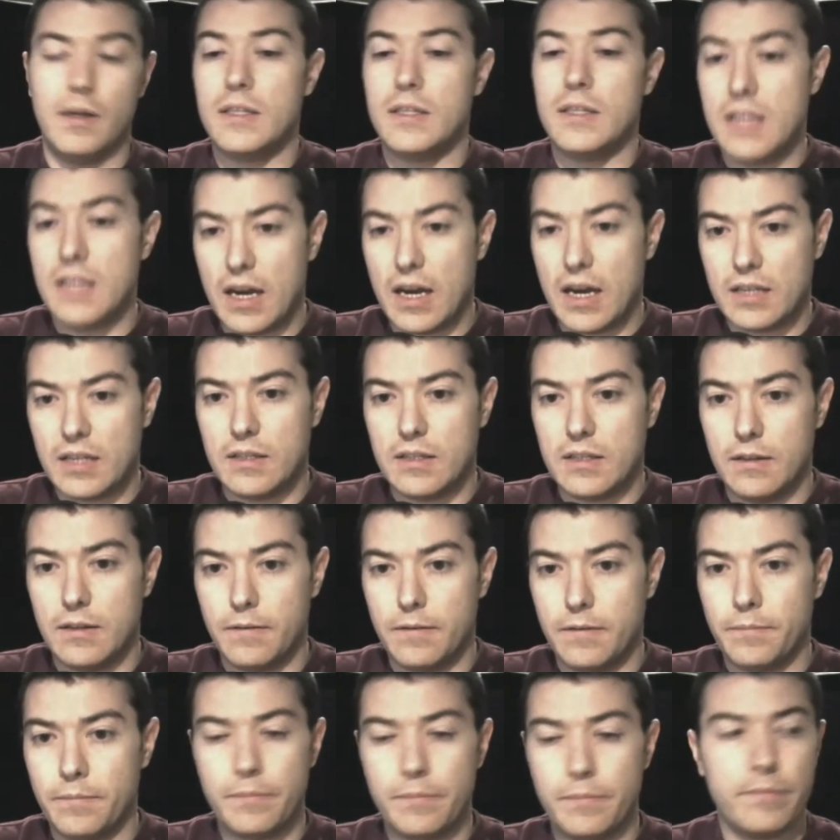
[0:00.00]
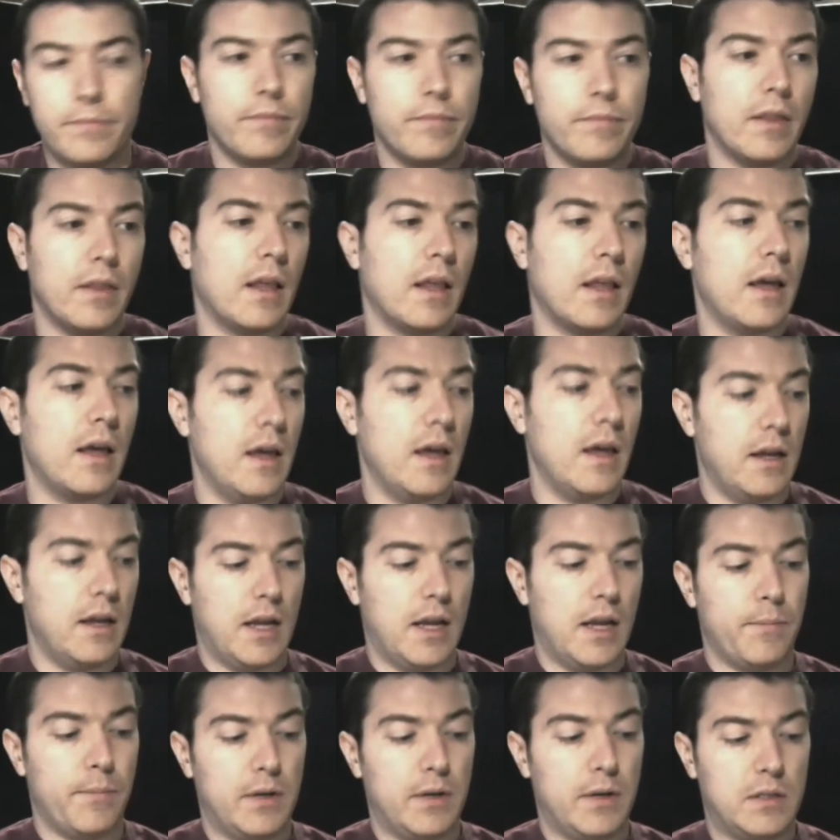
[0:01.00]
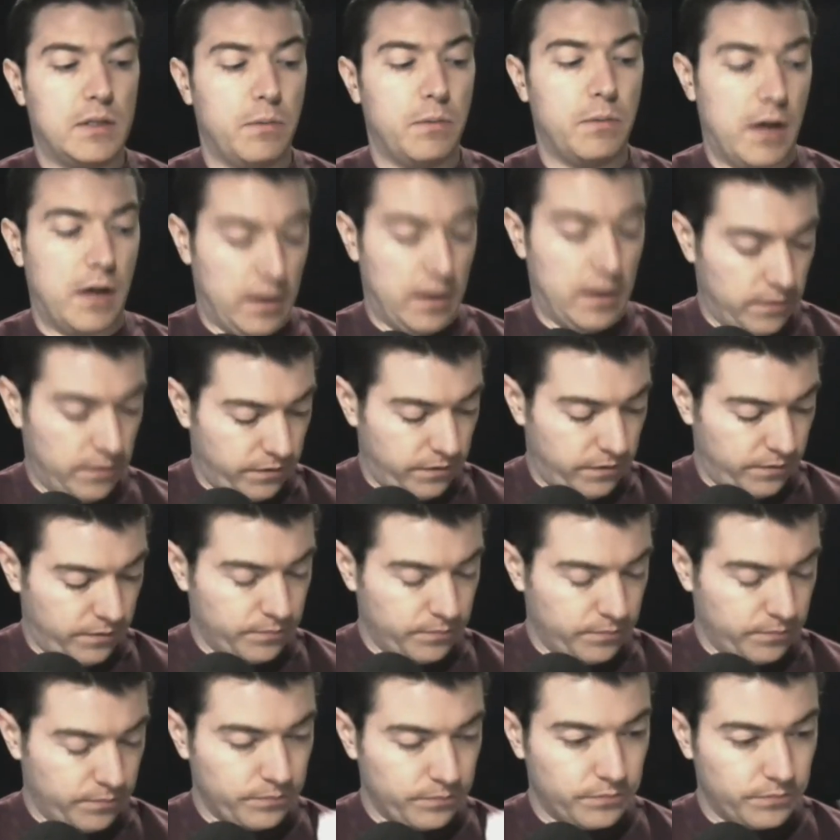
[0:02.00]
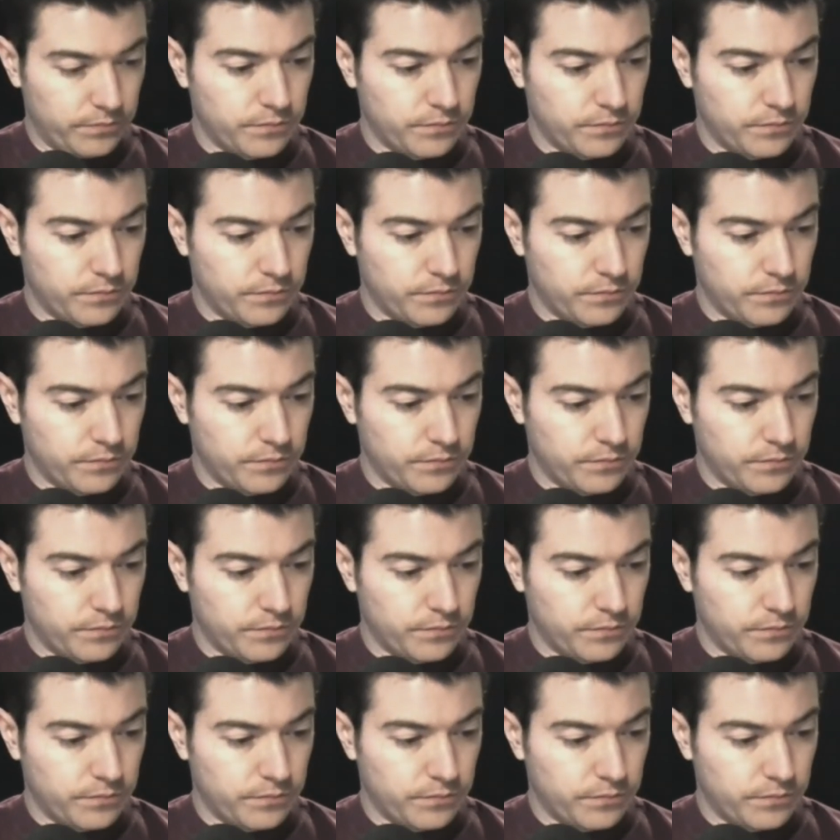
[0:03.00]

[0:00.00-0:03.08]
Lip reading: sector. Number 12.